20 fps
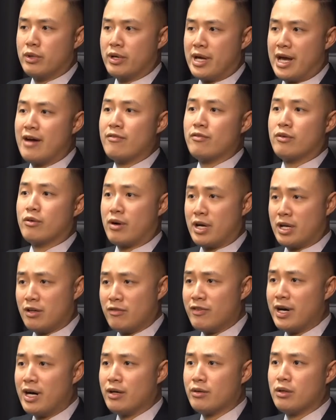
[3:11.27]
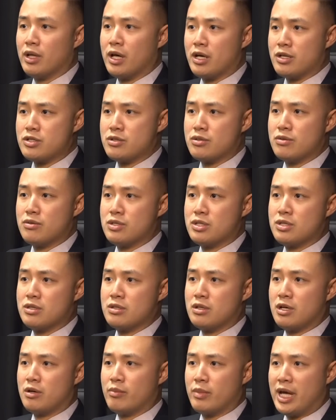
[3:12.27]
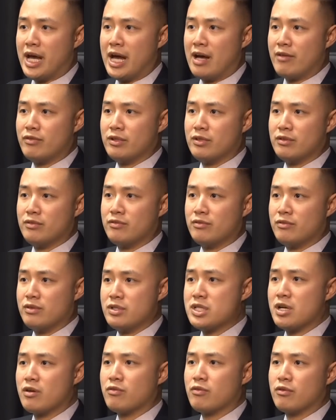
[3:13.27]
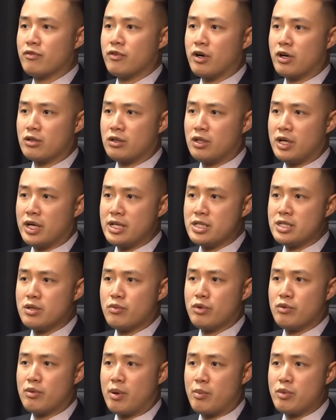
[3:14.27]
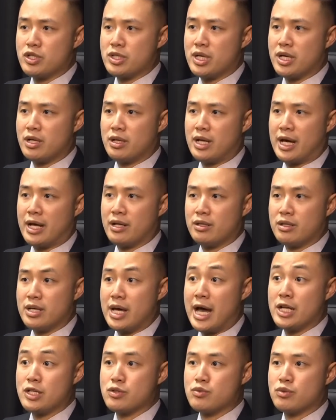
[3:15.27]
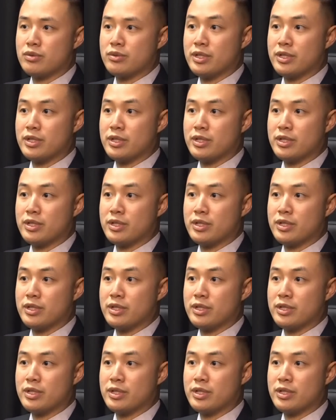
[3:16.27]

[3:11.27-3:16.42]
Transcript: have already filed lawsuits on behalf of several of our clients that we represent out of the ASTROWORLD